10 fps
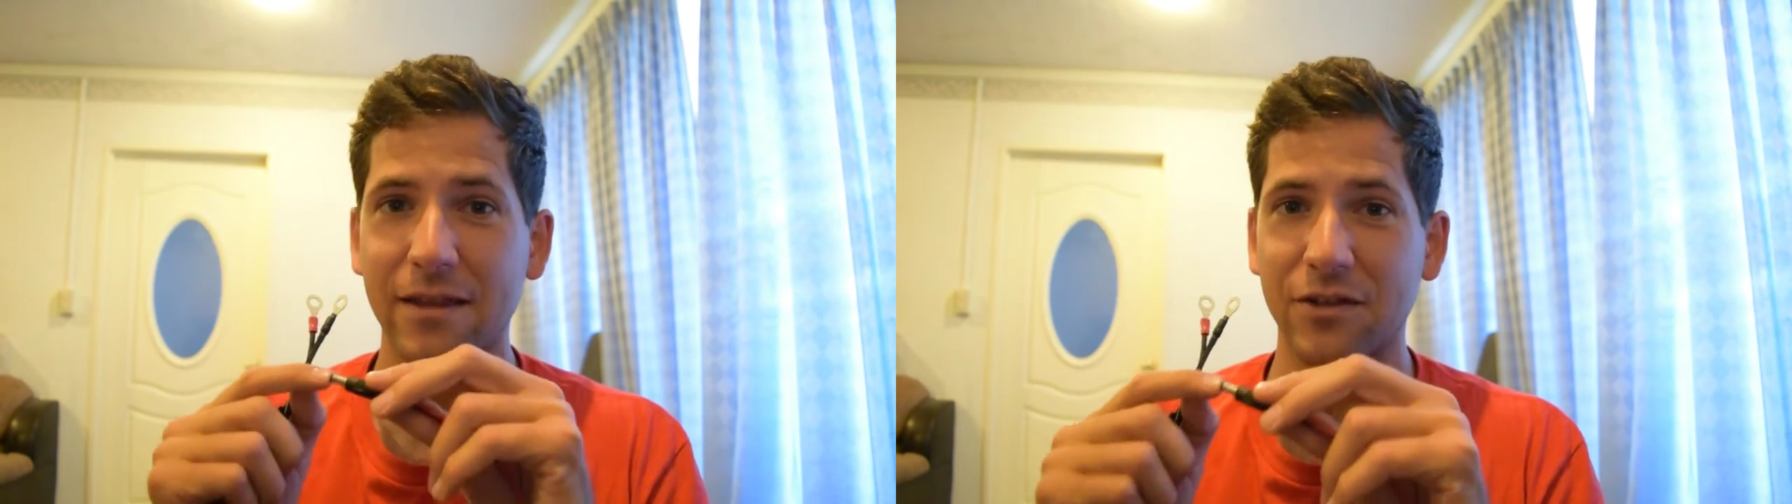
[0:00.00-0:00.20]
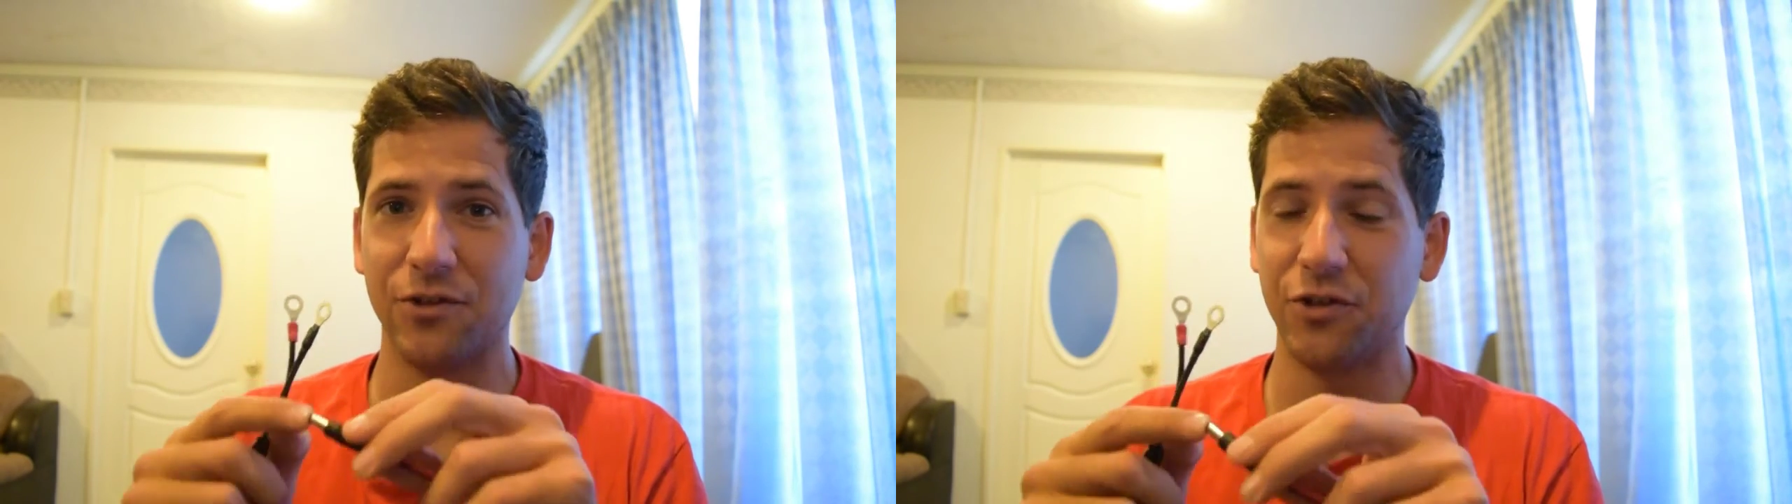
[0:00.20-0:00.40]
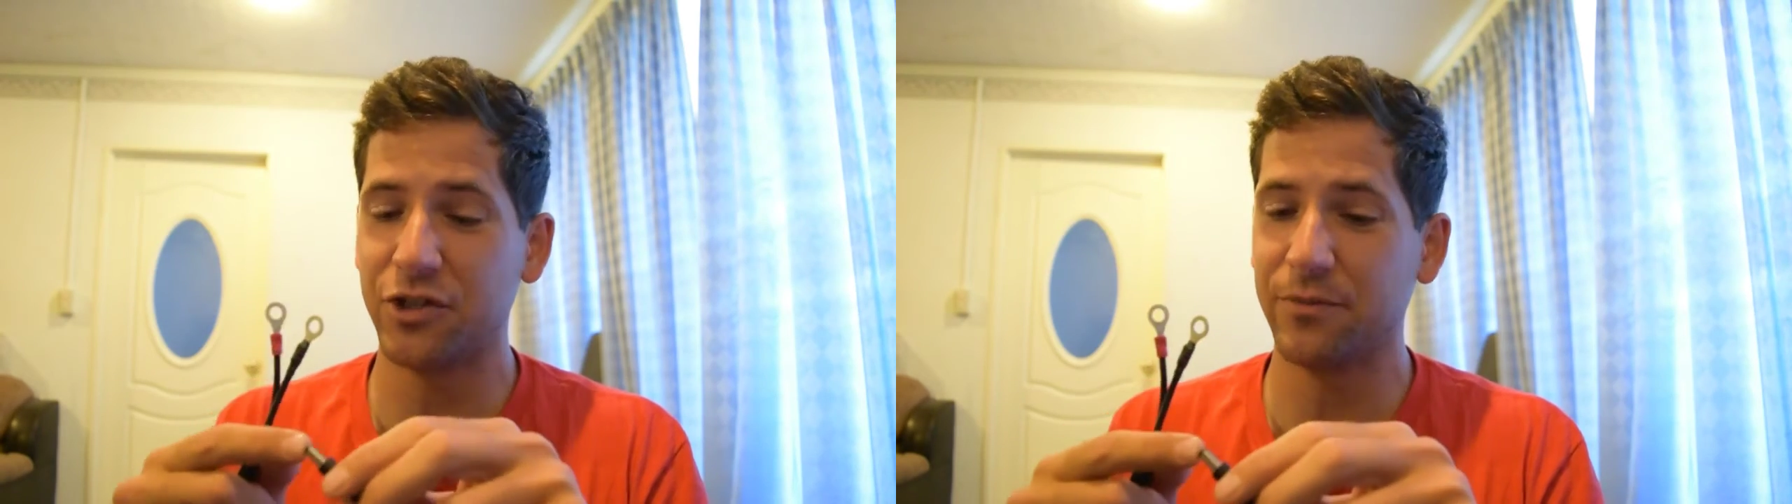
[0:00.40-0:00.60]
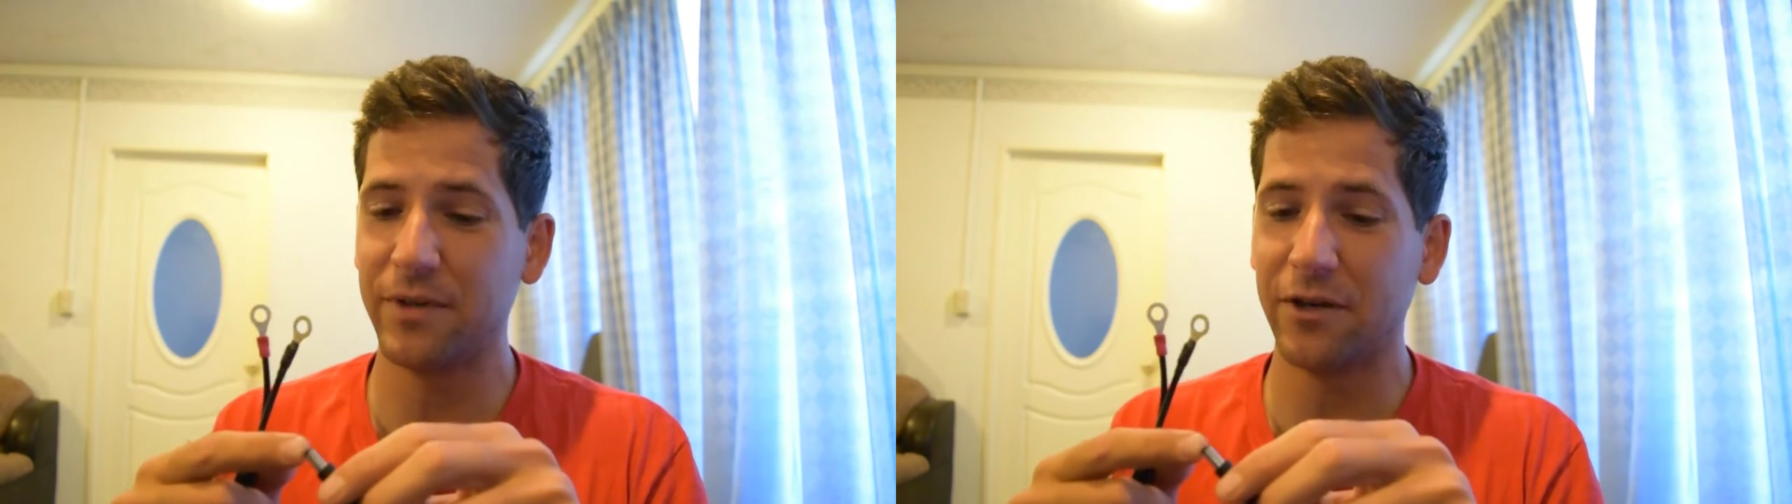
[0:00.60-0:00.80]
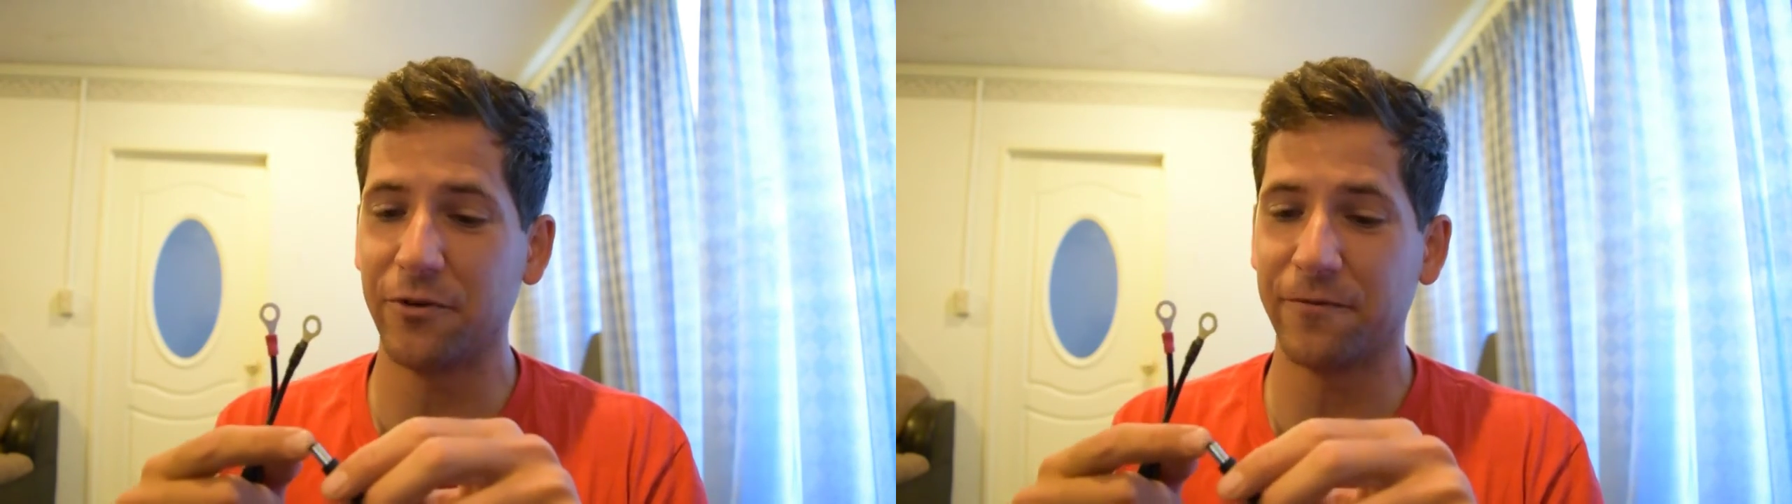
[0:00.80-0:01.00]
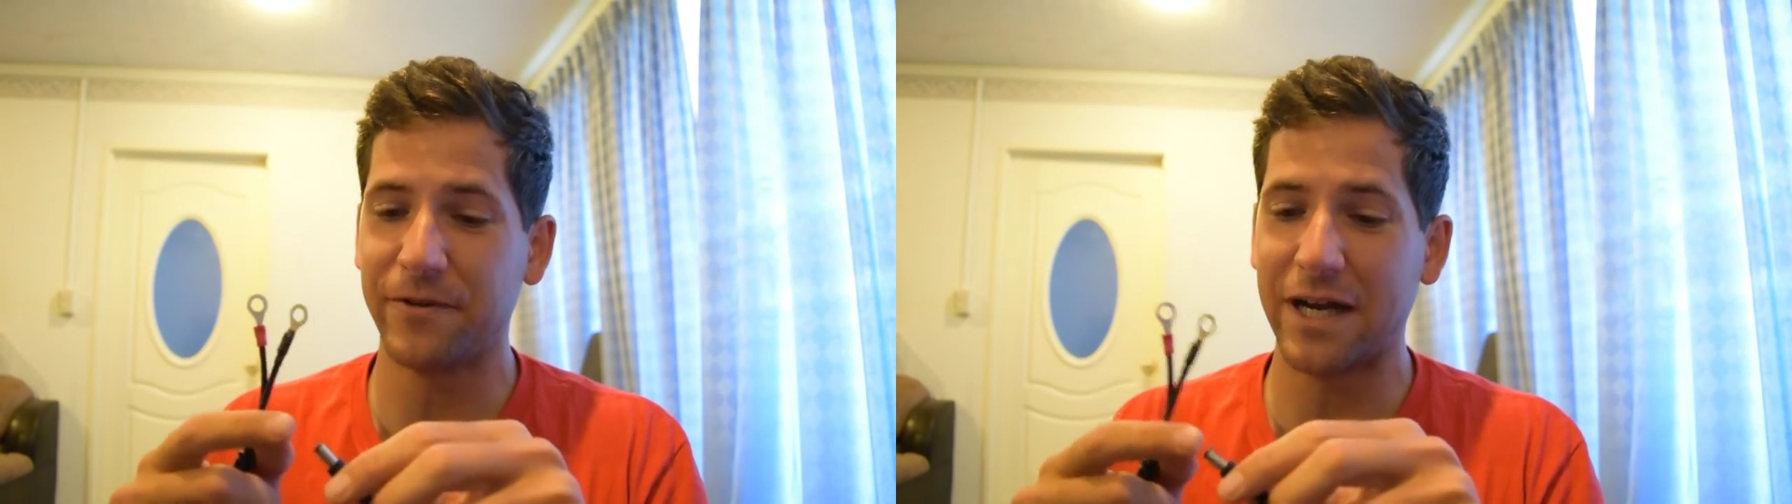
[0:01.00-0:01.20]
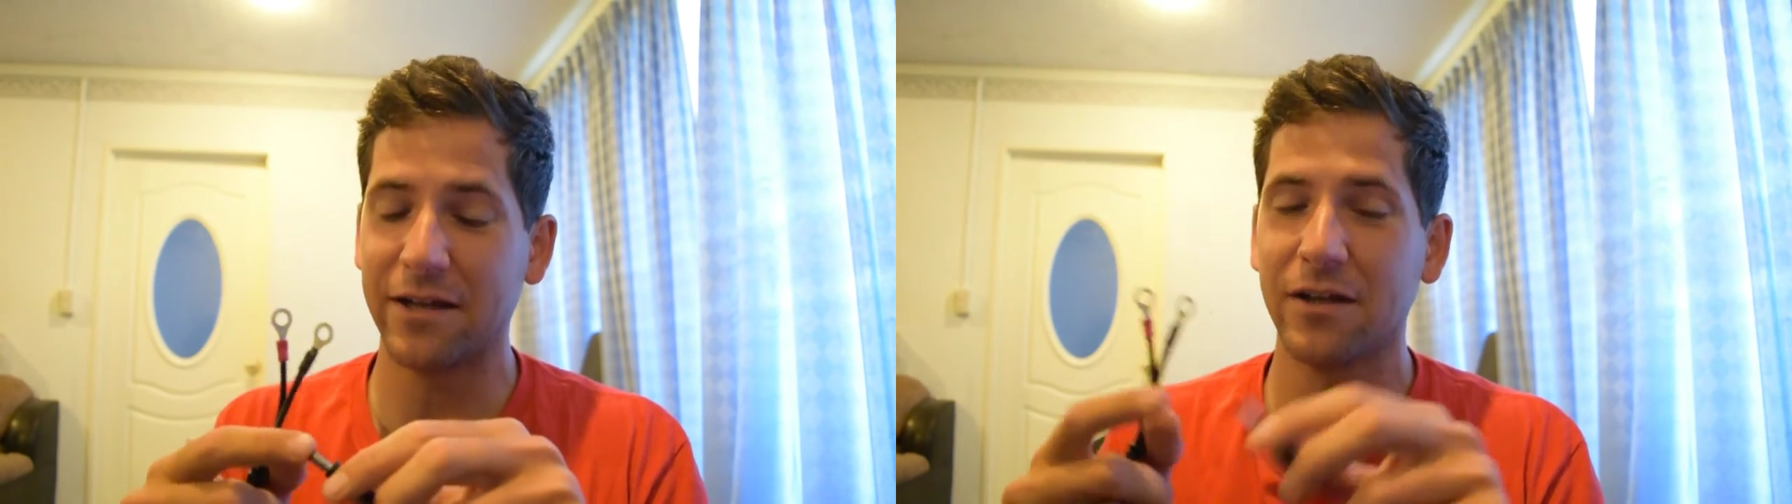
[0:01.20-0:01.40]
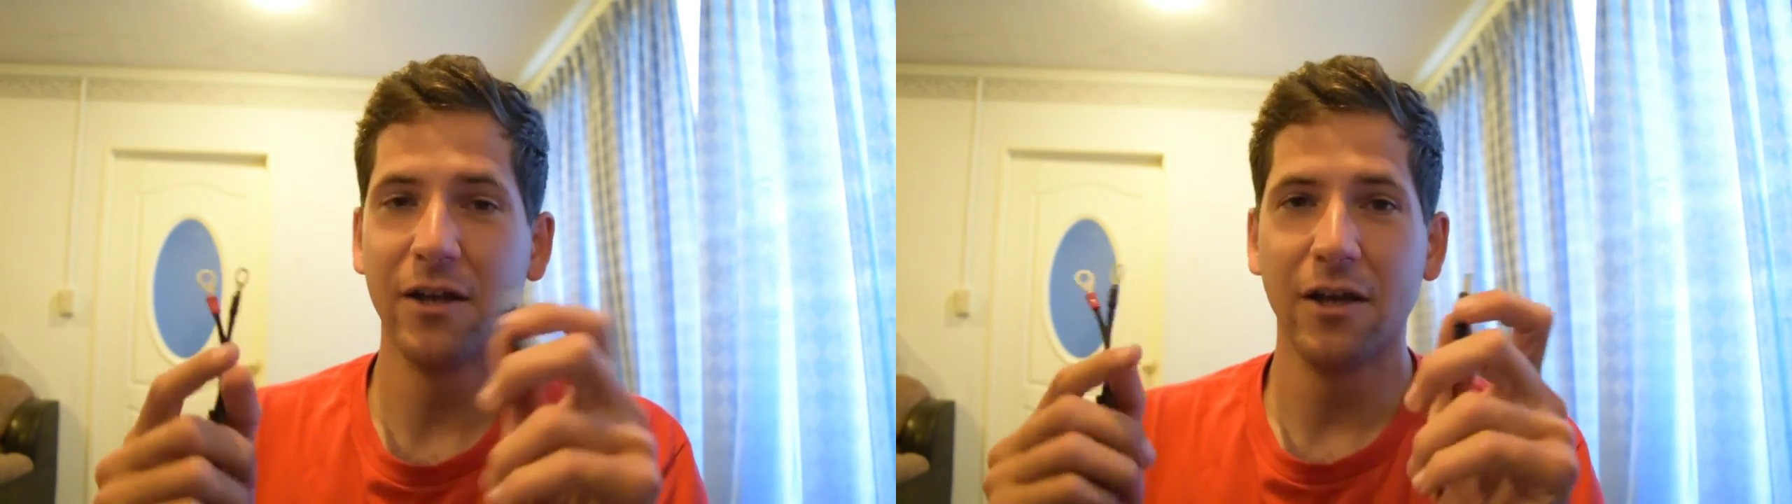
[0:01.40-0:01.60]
then you should be able to find it.